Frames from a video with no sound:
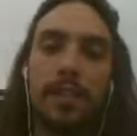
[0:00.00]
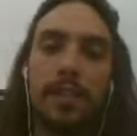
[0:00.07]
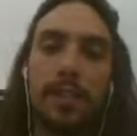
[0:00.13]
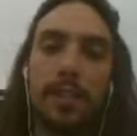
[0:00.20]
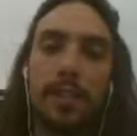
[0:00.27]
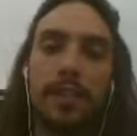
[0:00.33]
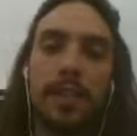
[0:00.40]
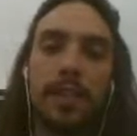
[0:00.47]
when
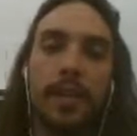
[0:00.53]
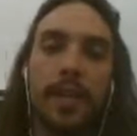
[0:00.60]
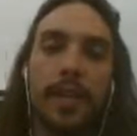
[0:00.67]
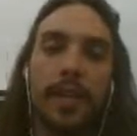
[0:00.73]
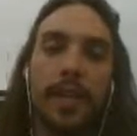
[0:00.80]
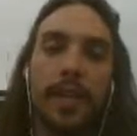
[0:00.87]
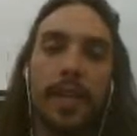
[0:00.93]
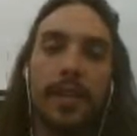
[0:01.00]

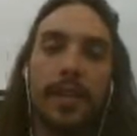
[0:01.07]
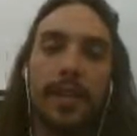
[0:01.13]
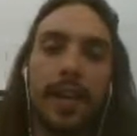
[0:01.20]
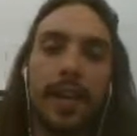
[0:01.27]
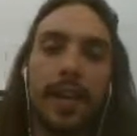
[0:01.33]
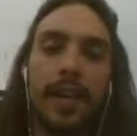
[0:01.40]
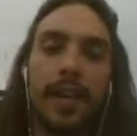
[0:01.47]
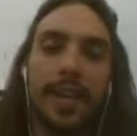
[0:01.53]

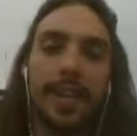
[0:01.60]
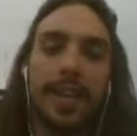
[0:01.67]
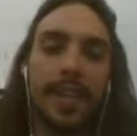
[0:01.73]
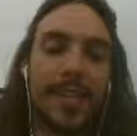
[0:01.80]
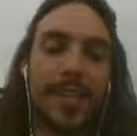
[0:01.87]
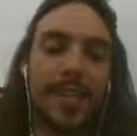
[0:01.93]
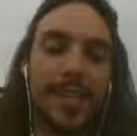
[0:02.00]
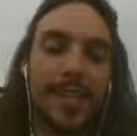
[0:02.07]
it
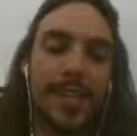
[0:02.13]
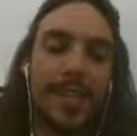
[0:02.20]
condenses